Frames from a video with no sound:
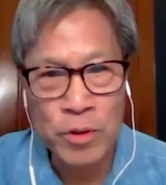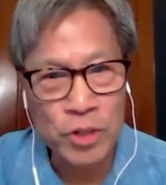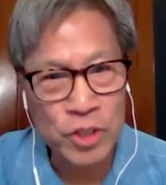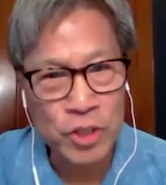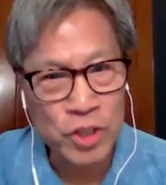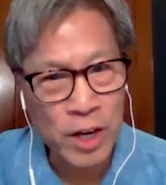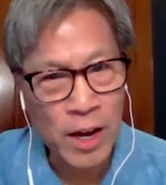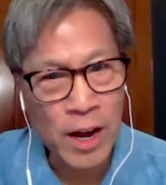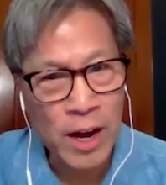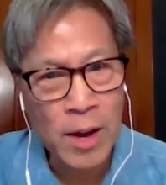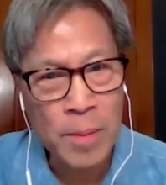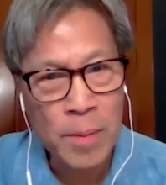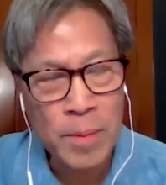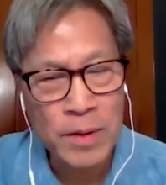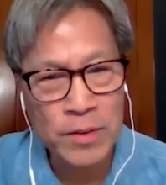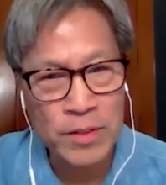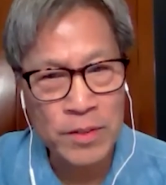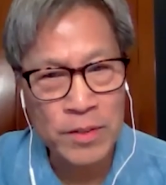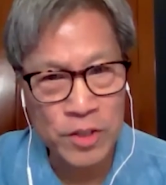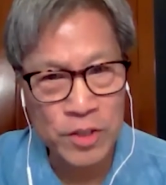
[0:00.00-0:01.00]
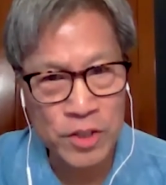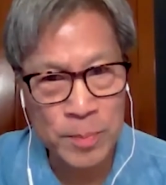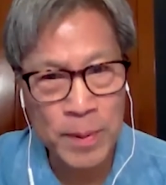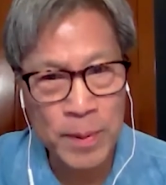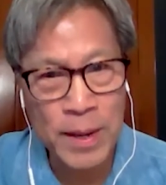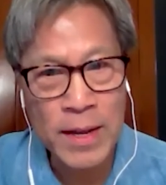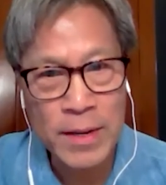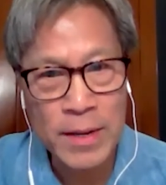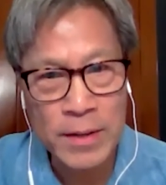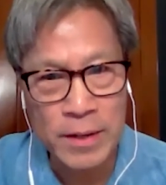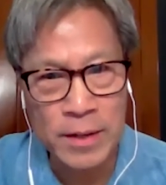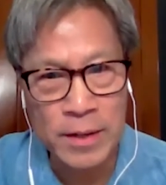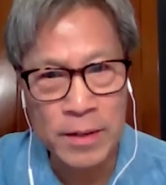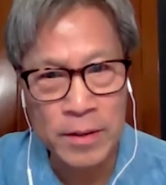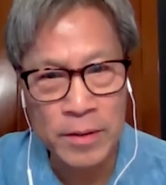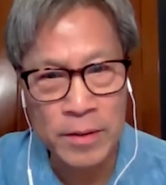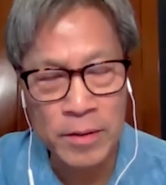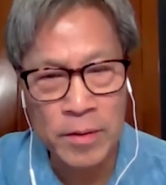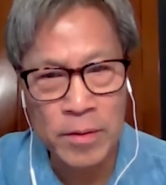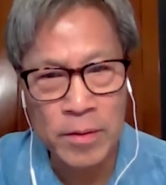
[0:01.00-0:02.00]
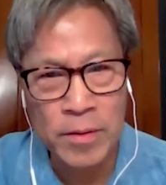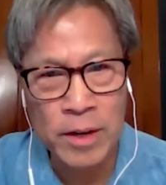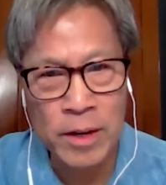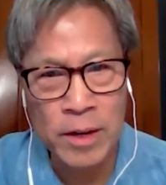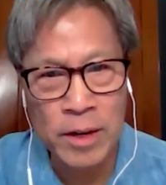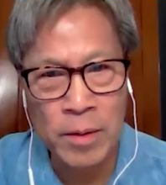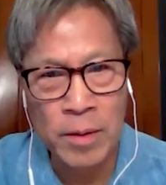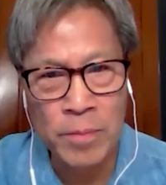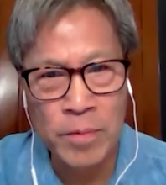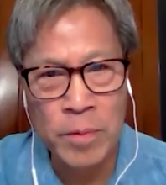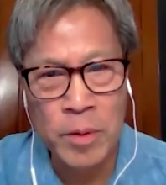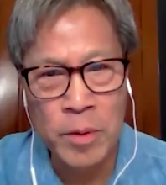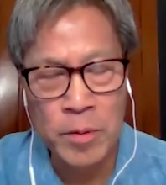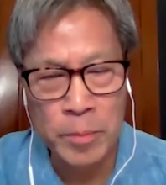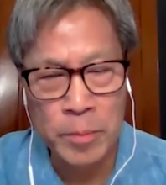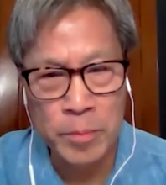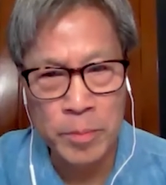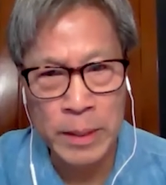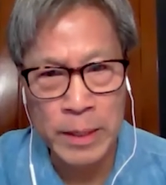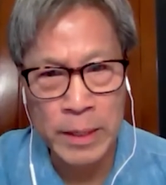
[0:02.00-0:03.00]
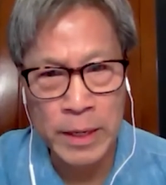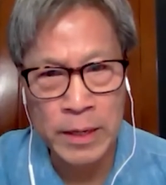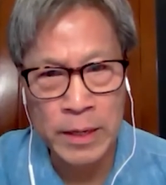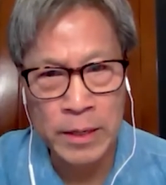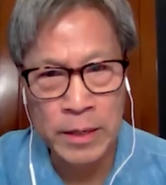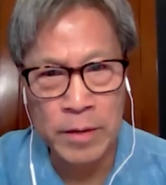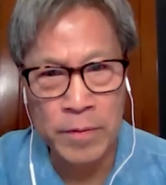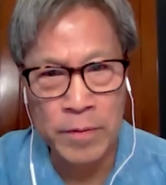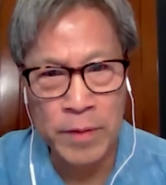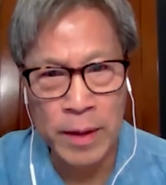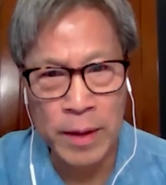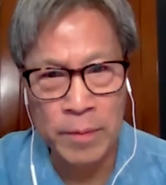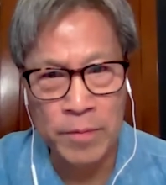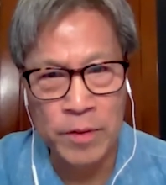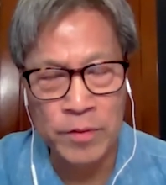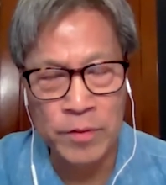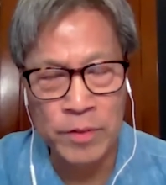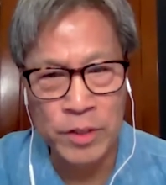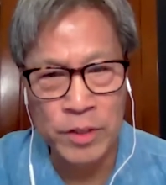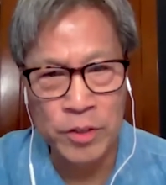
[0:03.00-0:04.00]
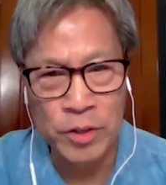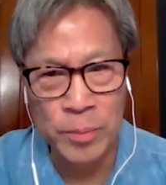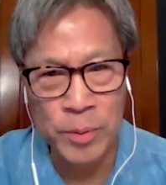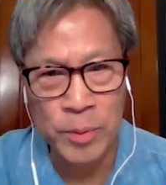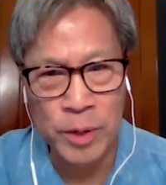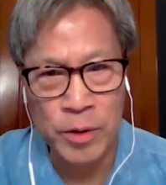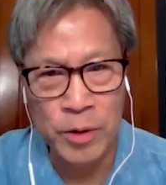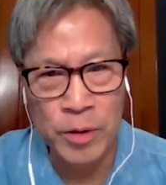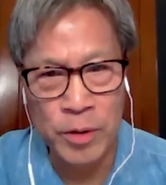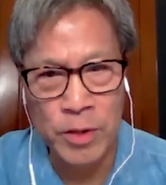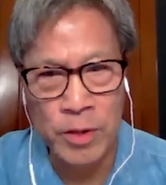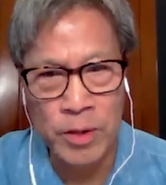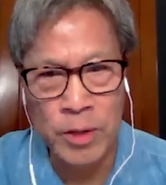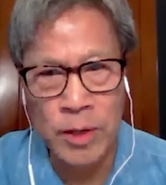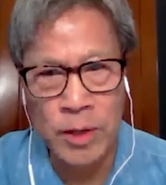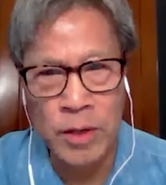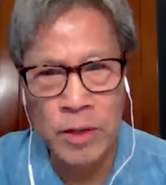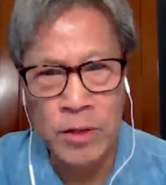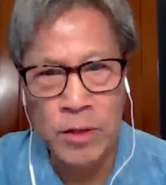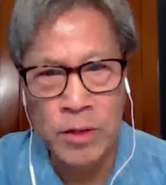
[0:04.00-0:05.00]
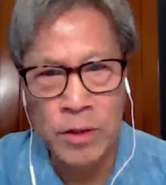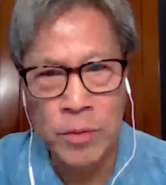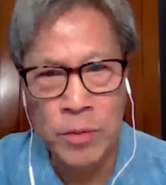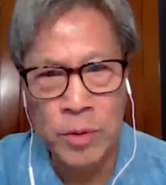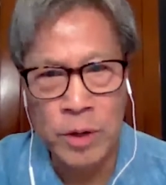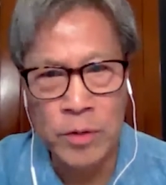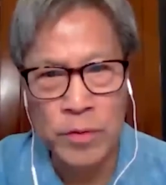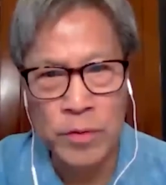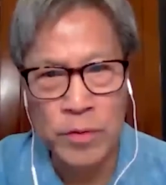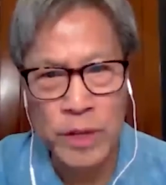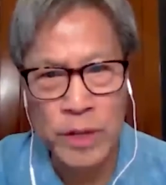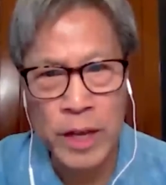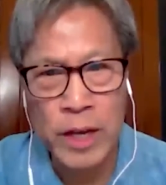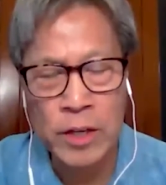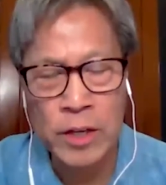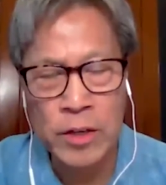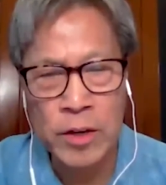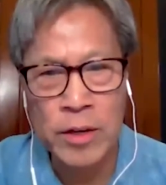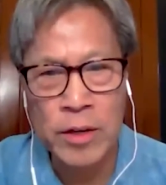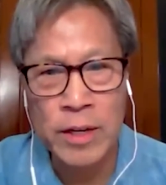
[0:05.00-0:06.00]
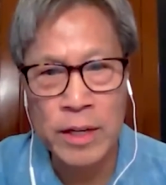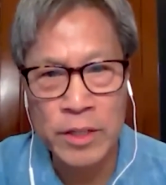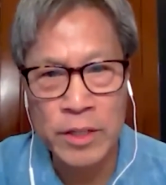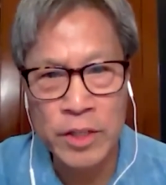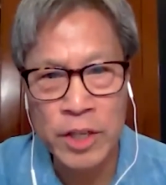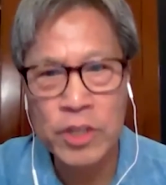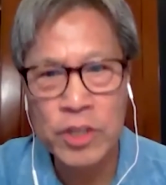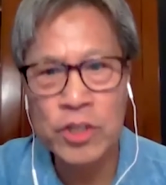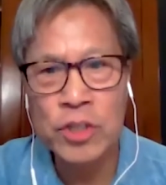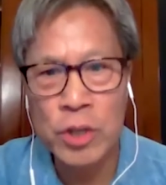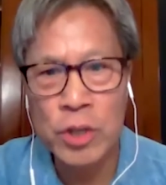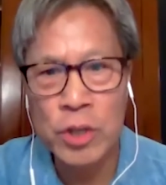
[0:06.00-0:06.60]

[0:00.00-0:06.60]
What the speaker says: job has expanded from the beginning of that 15-year period, where you've taken on additional